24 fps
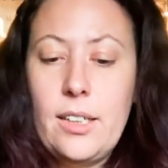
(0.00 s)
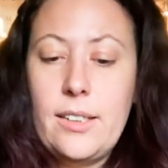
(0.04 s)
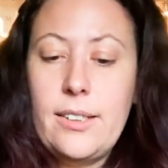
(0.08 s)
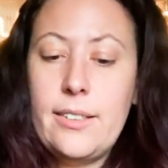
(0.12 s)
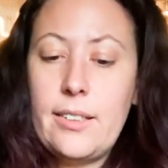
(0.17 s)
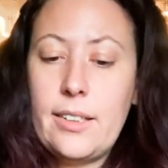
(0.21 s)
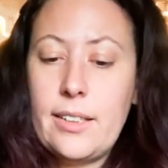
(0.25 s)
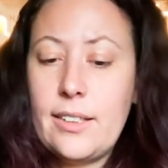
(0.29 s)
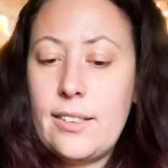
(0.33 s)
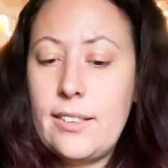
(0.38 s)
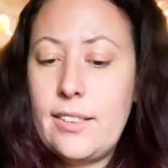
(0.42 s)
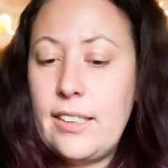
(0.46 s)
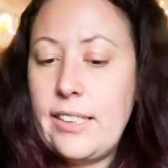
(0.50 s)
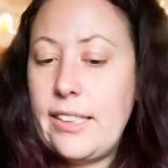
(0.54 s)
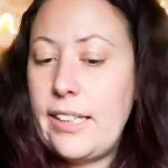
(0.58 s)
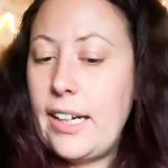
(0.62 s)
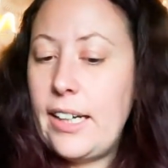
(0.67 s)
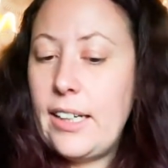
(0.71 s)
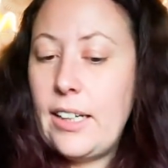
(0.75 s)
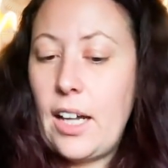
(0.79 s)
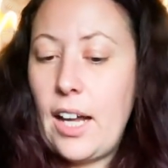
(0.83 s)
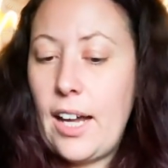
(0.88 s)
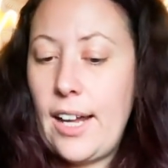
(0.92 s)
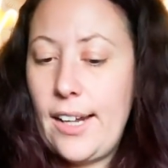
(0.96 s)

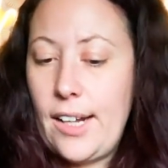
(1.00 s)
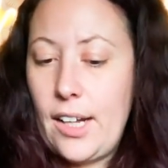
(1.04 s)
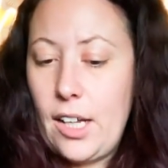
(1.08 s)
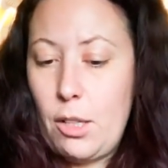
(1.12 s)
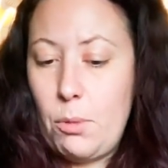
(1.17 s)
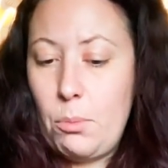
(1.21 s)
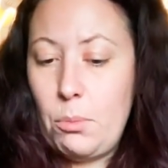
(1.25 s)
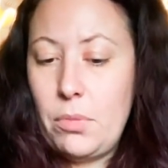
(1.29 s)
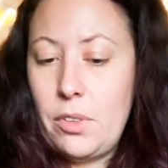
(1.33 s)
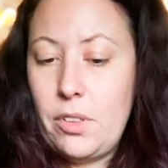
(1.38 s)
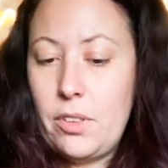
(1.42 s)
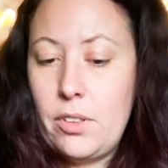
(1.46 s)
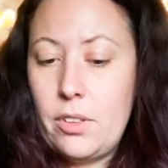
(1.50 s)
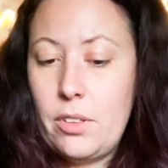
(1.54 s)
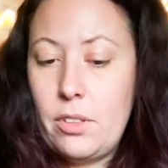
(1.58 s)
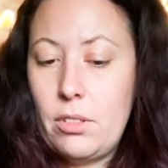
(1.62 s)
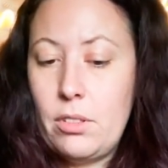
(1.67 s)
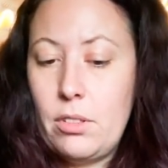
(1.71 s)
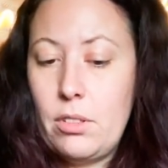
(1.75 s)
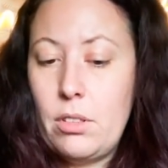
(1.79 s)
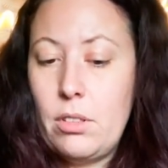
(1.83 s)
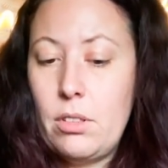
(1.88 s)
68 items